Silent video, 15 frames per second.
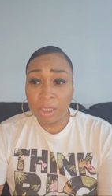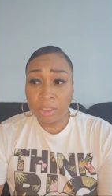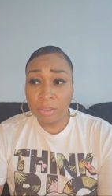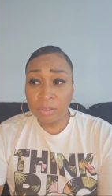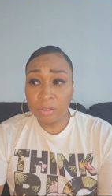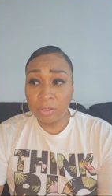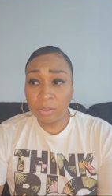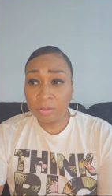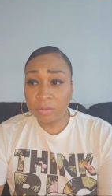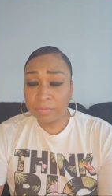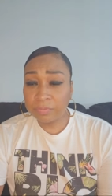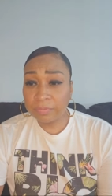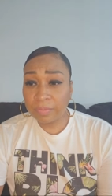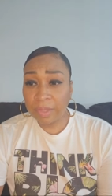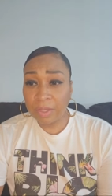you know,
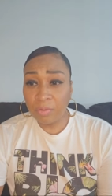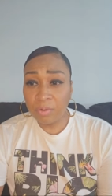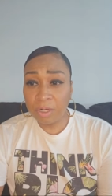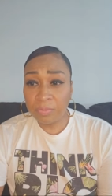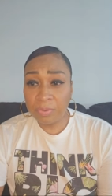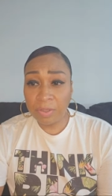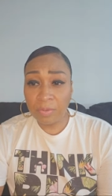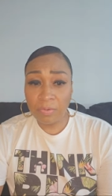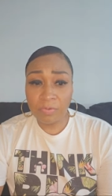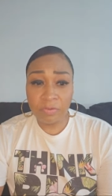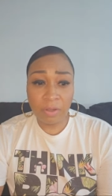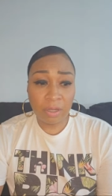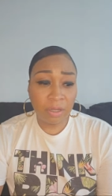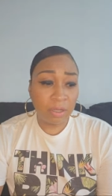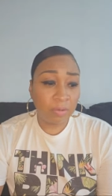where people
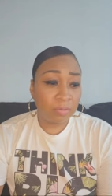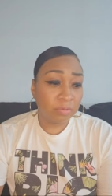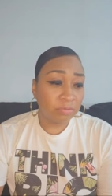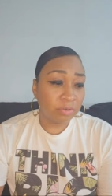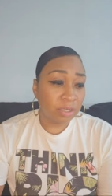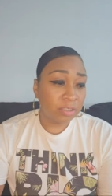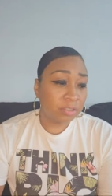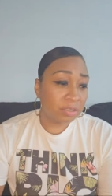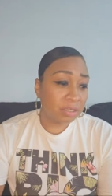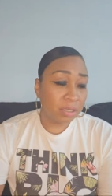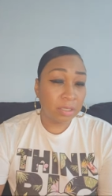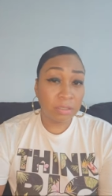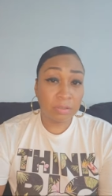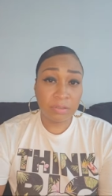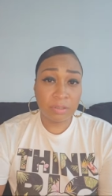fuck up raising
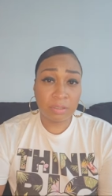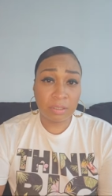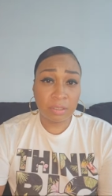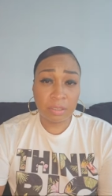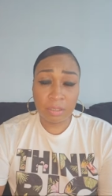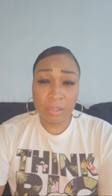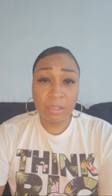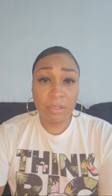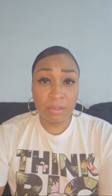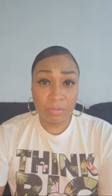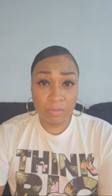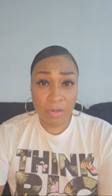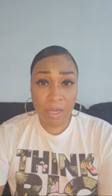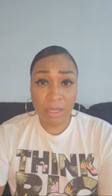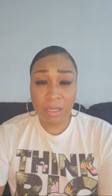kids,
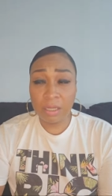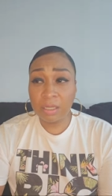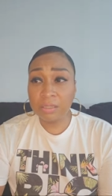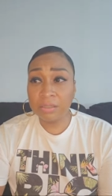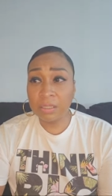right, is